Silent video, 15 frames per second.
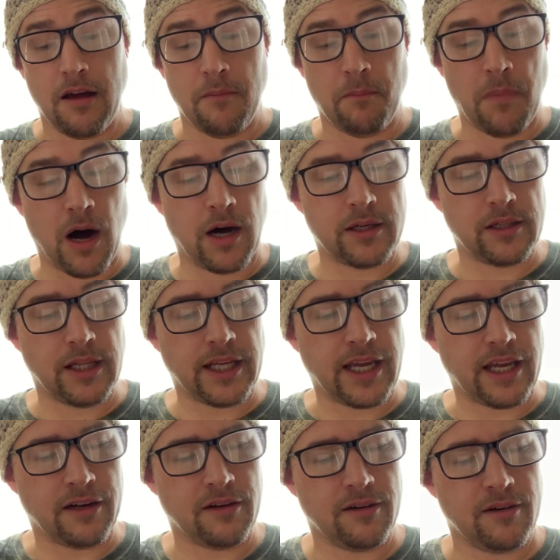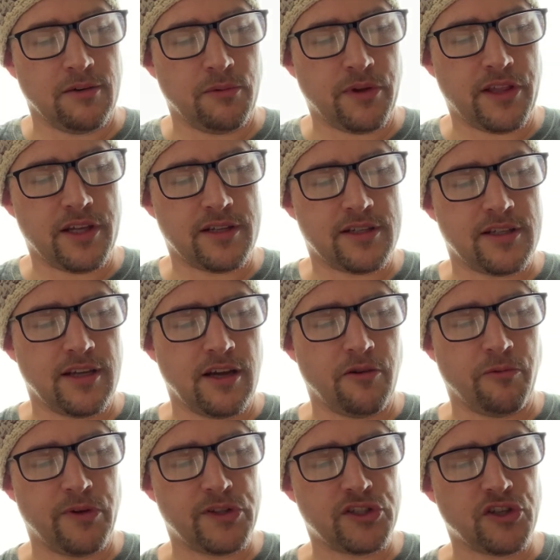modeling it with his
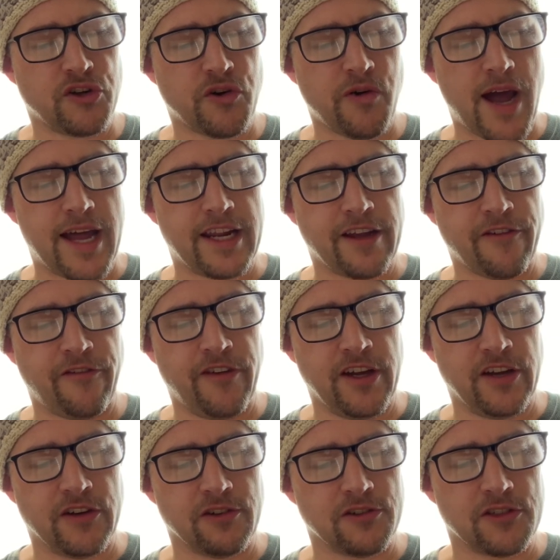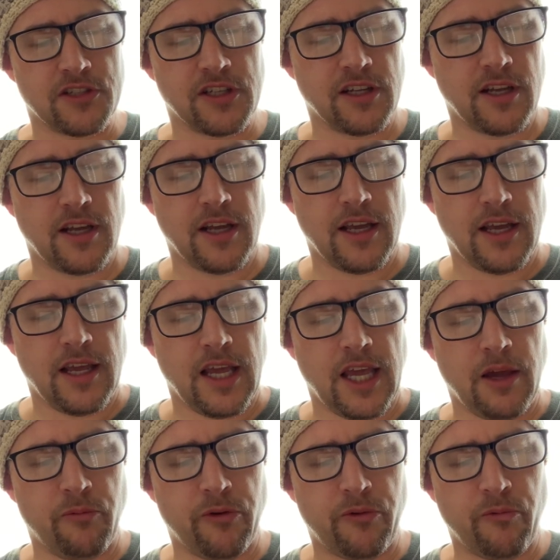aristocratic fingers,
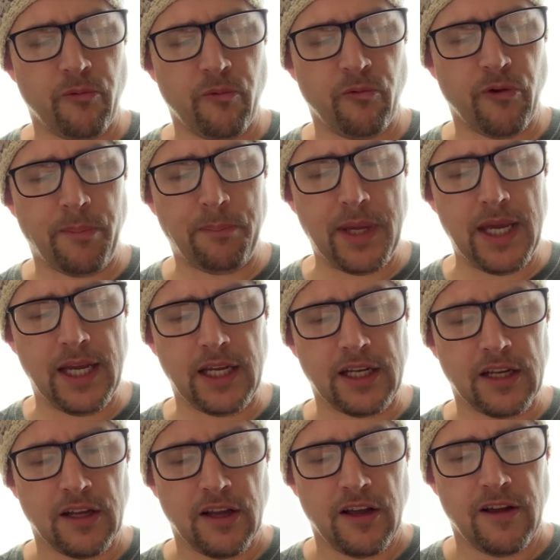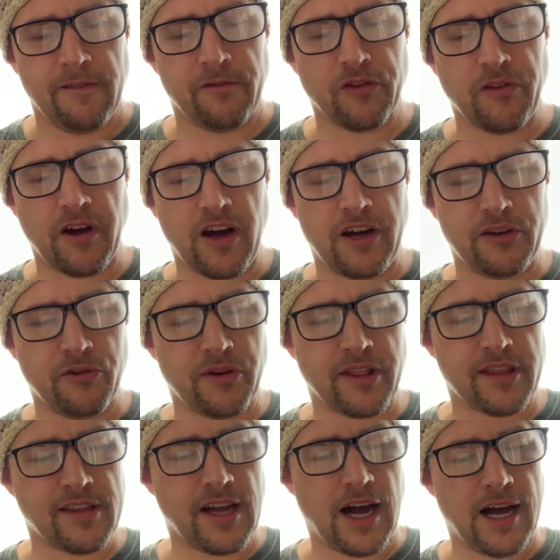he would repeat for the
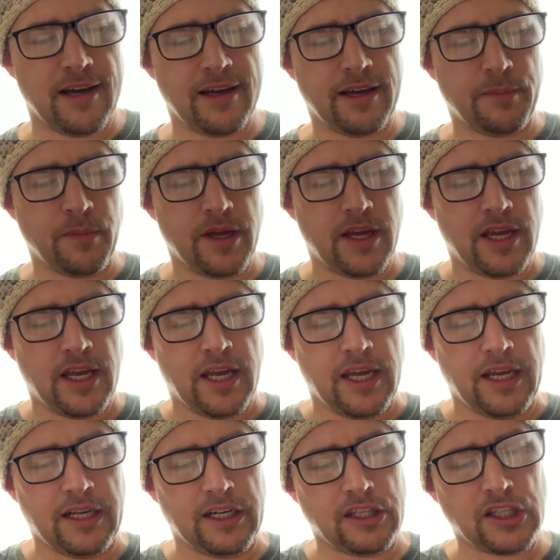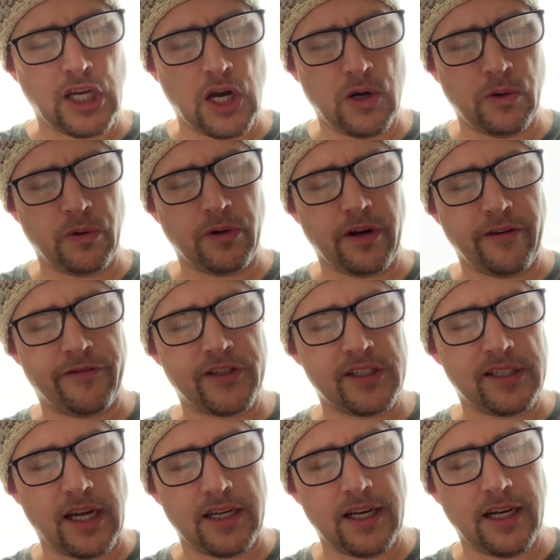100th time in a tone of
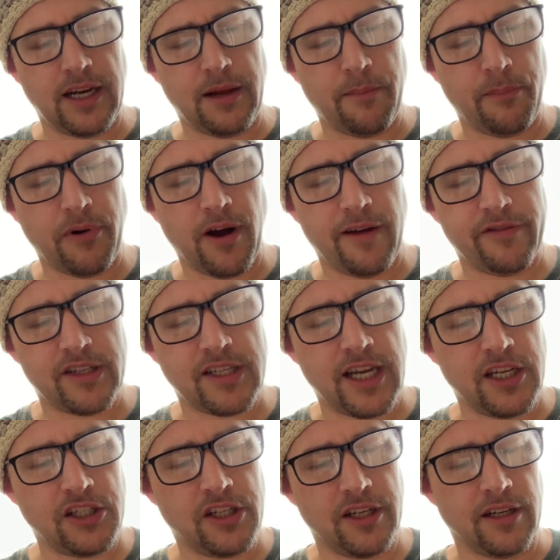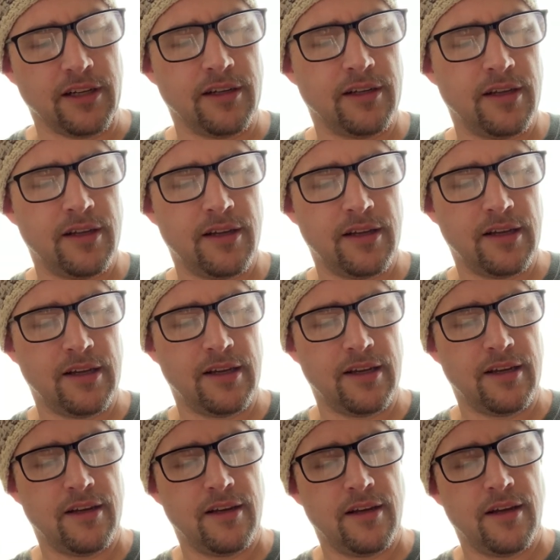sudden improvisation,
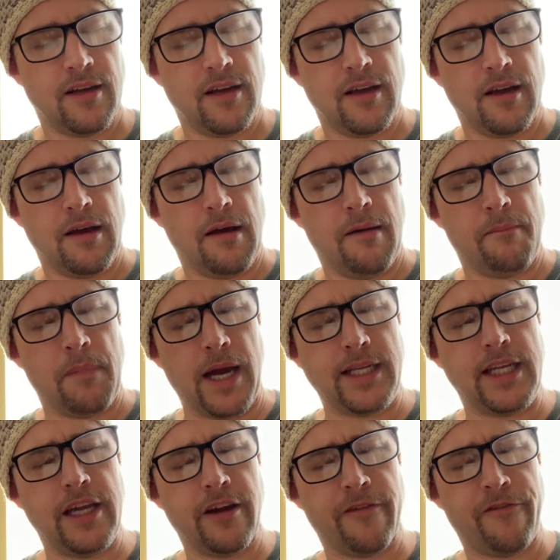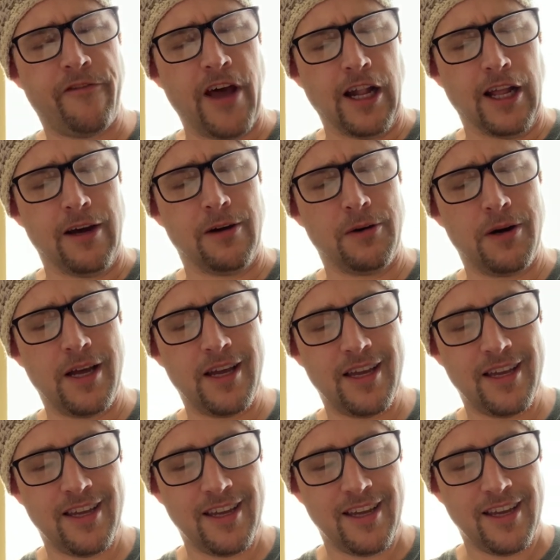"My dear fellow,
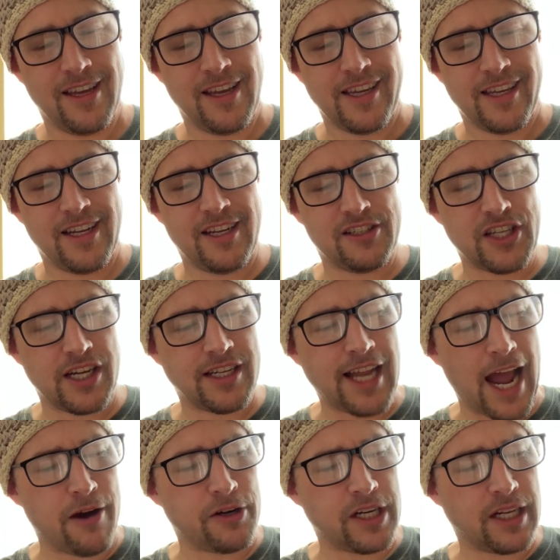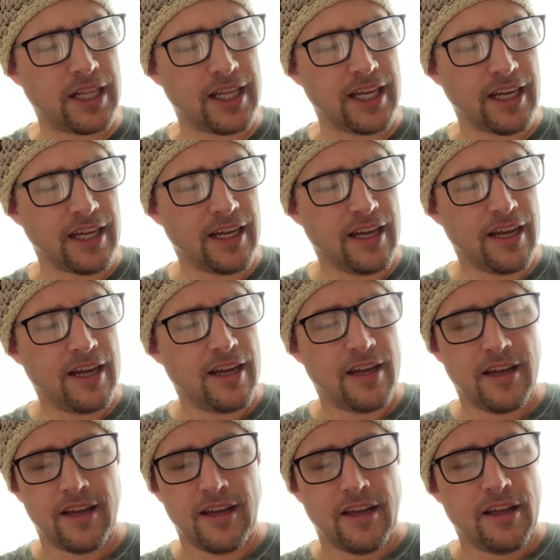It is undoubtedly
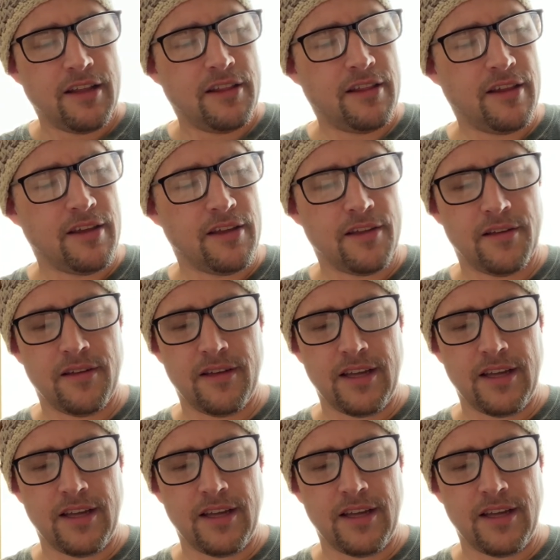the